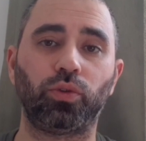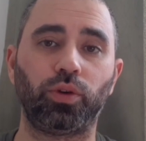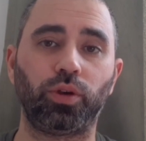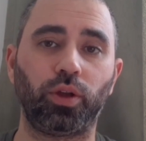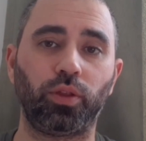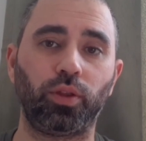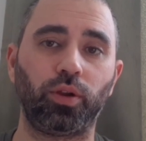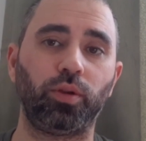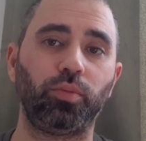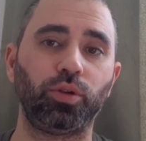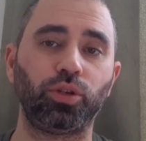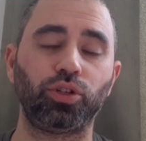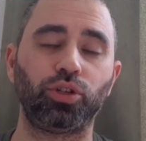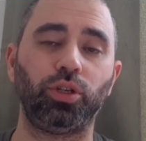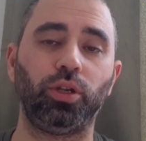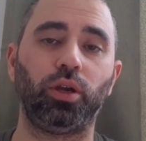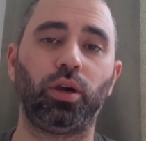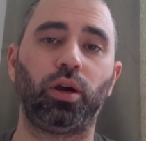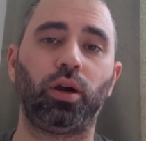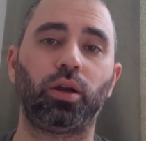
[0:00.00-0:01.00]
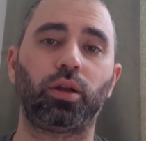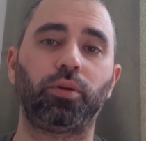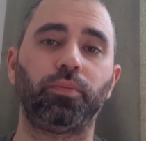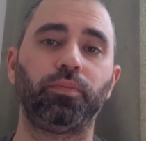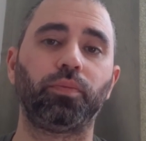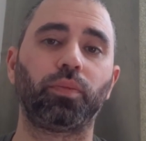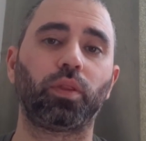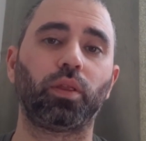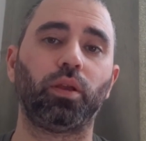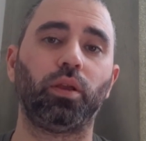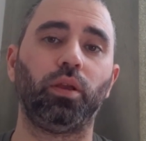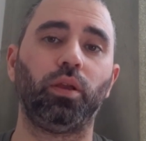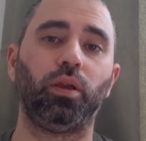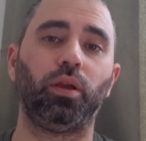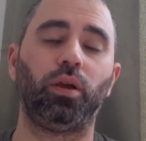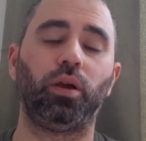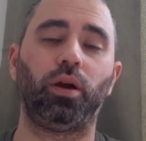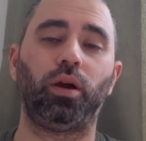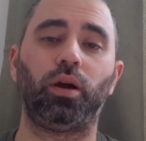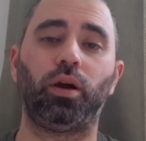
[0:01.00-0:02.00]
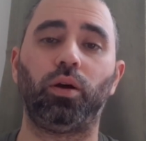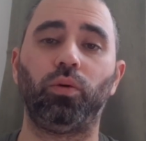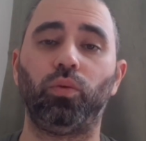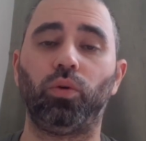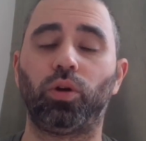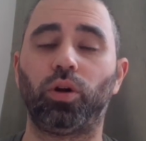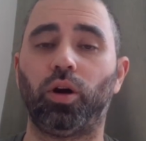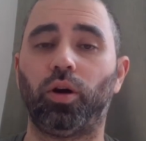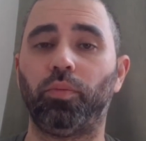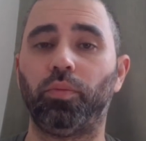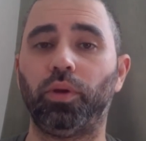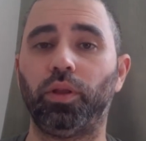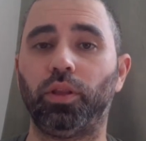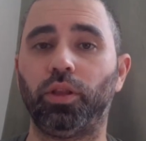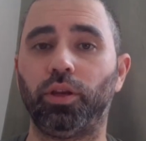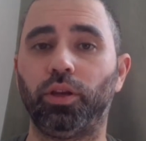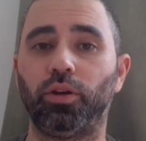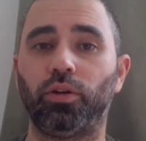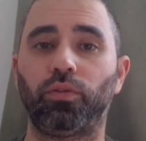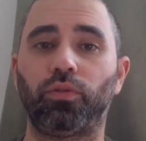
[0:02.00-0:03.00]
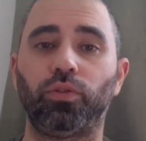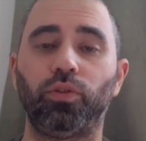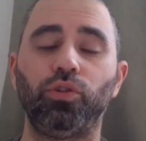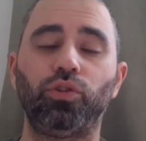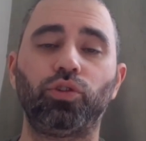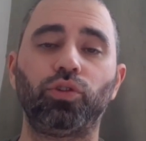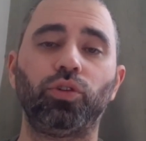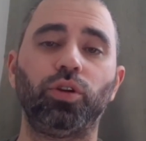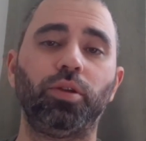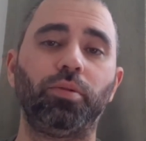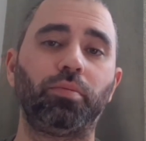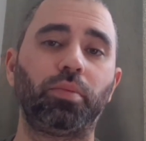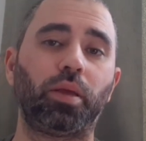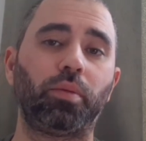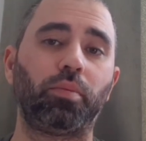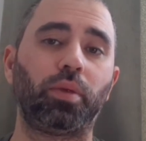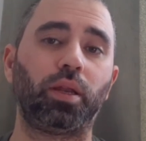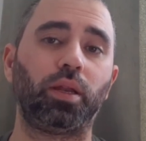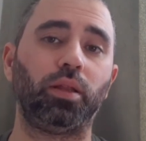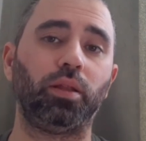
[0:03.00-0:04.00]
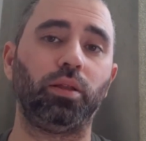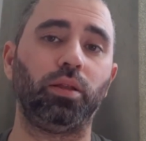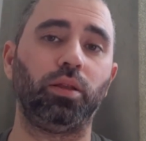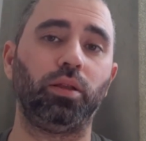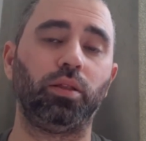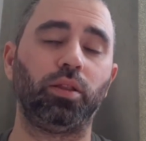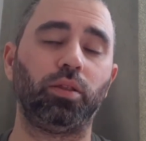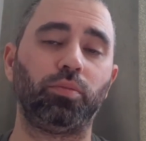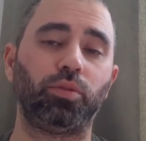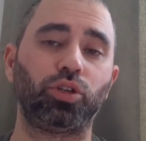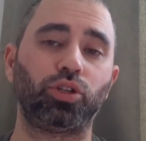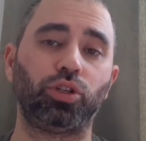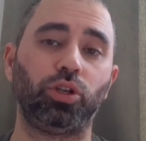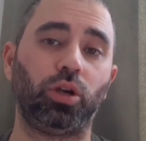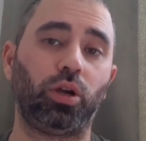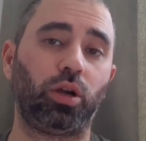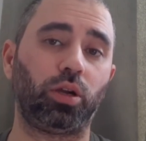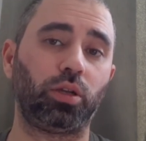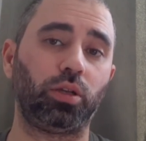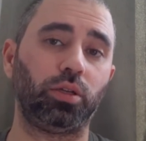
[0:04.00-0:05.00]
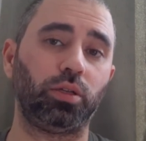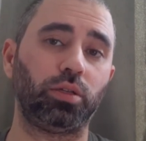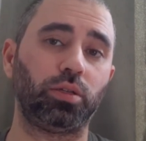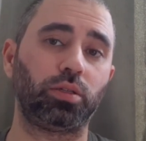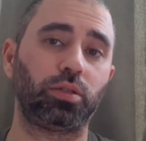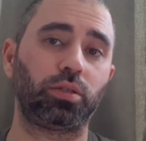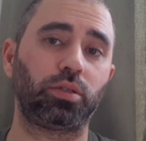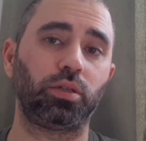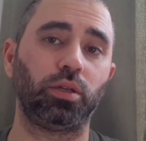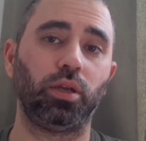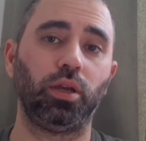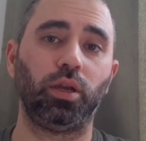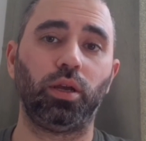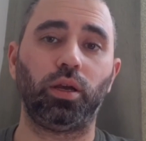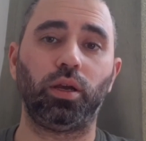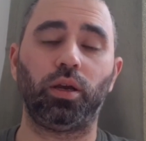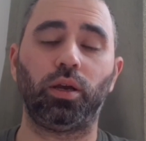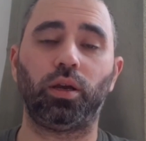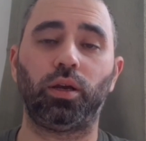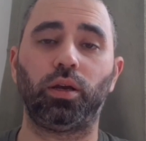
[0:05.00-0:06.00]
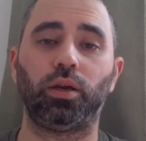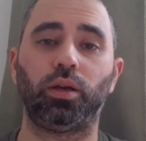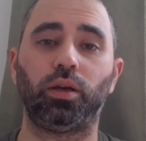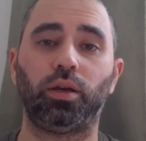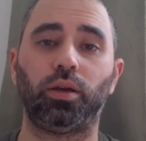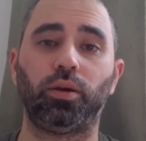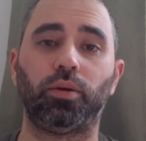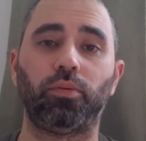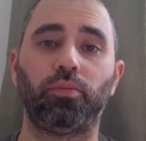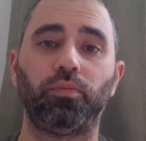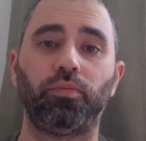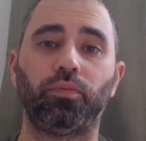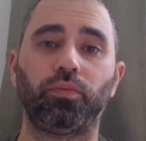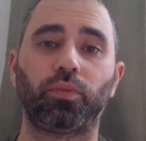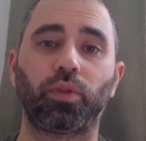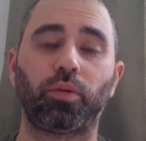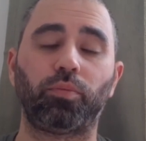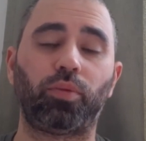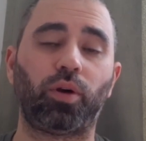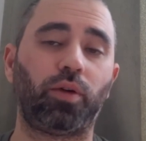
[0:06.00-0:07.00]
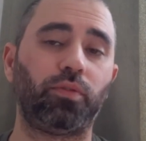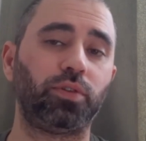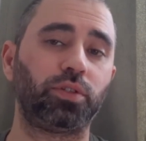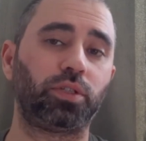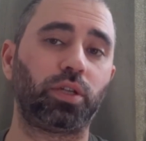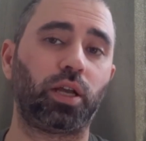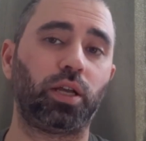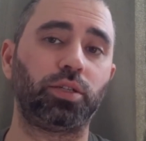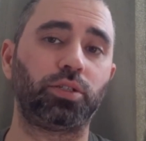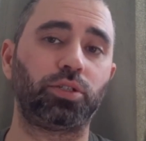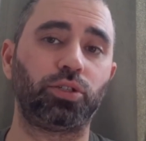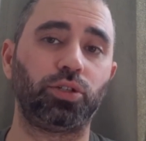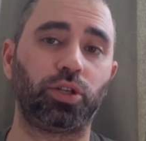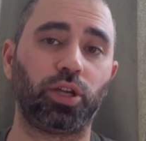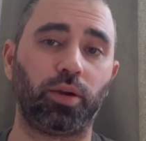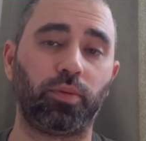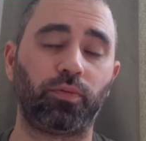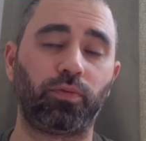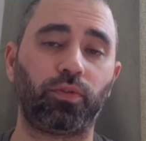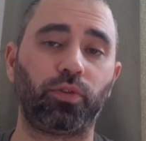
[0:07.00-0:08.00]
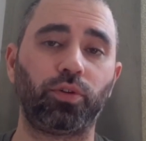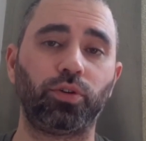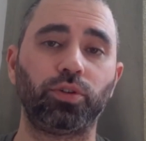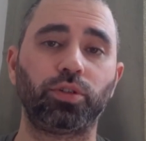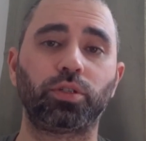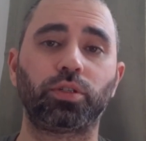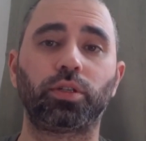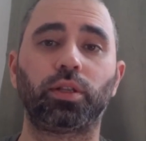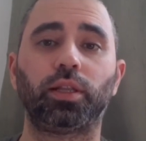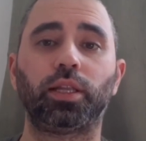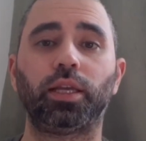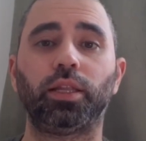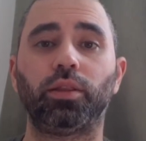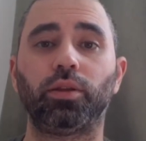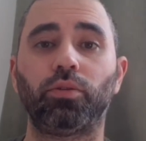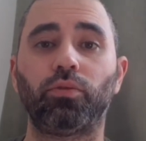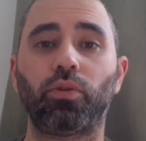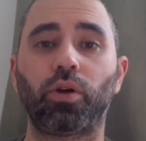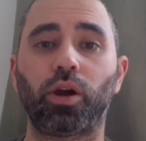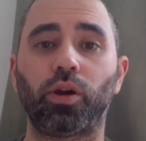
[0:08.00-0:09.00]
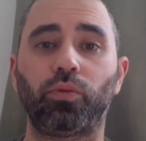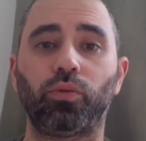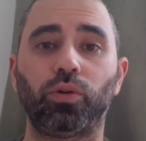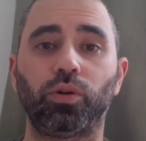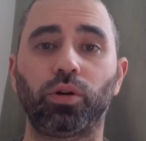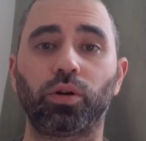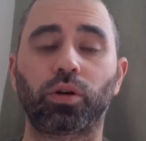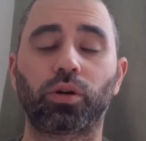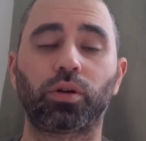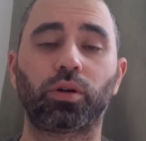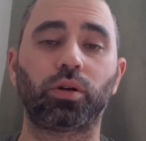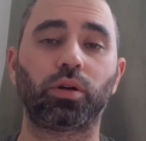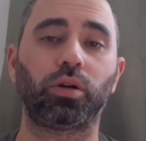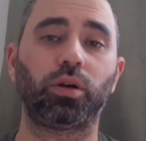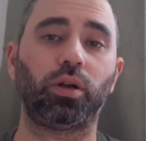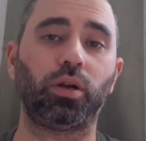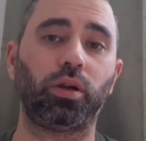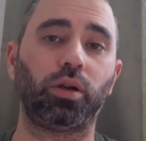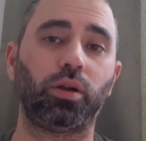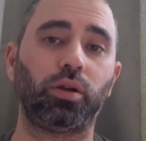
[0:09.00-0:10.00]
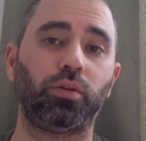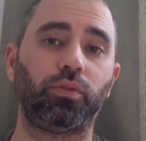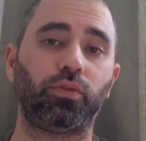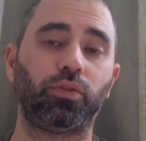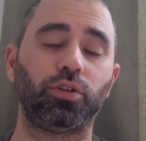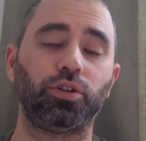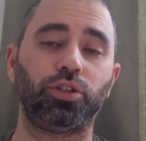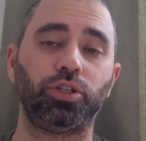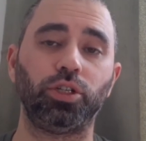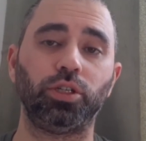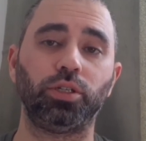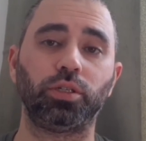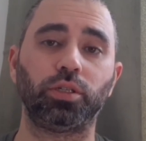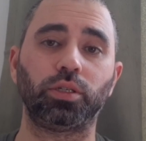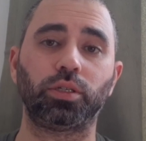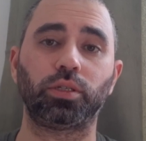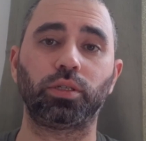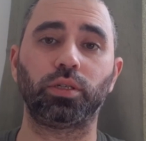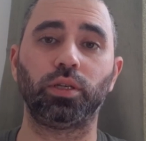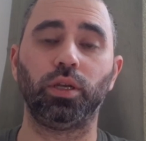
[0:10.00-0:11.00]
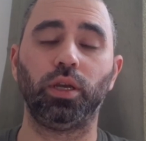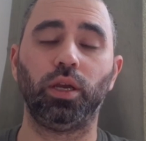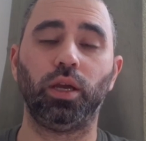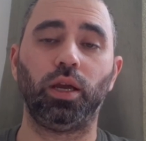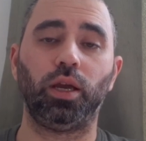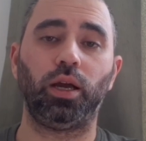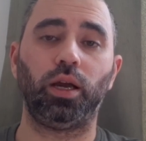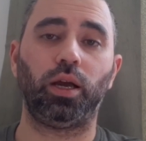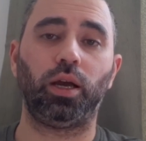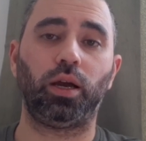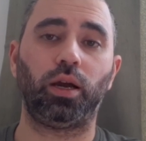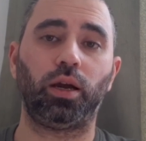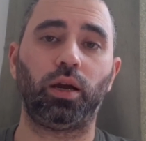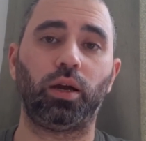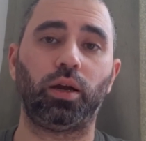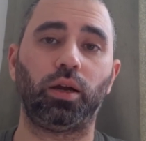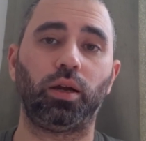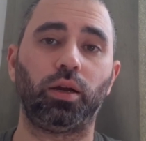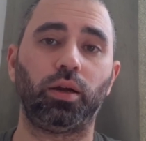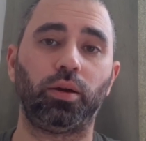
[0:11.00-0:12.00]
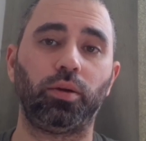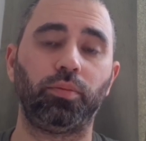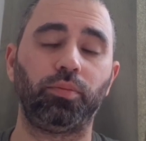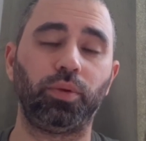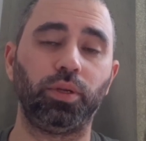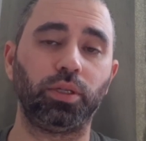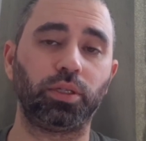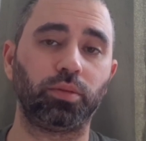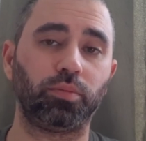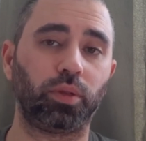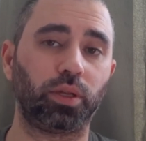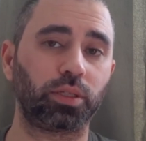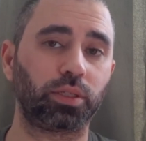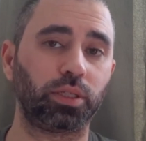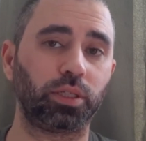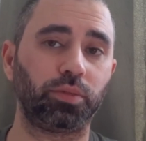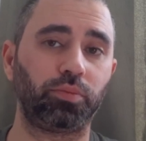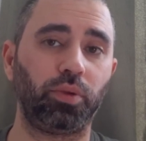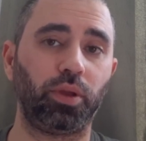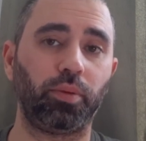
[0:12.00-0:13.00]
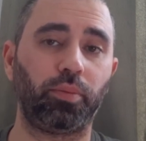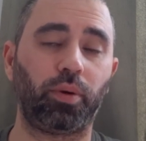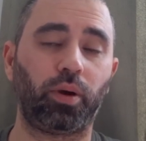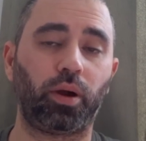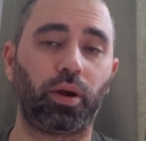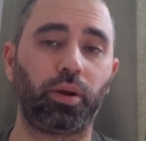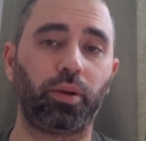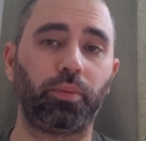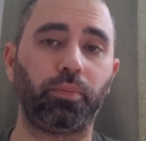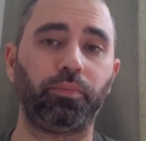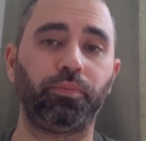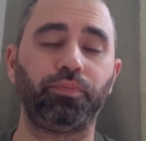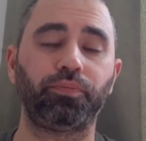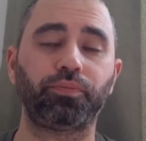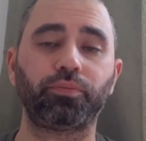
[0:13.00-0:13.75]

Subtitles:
another Mashiach, will come in the near future. Imam Mahdi, the Mashiach, is prophesied to come first, lay the groundwork for Jesus, peace and blessings be upon him,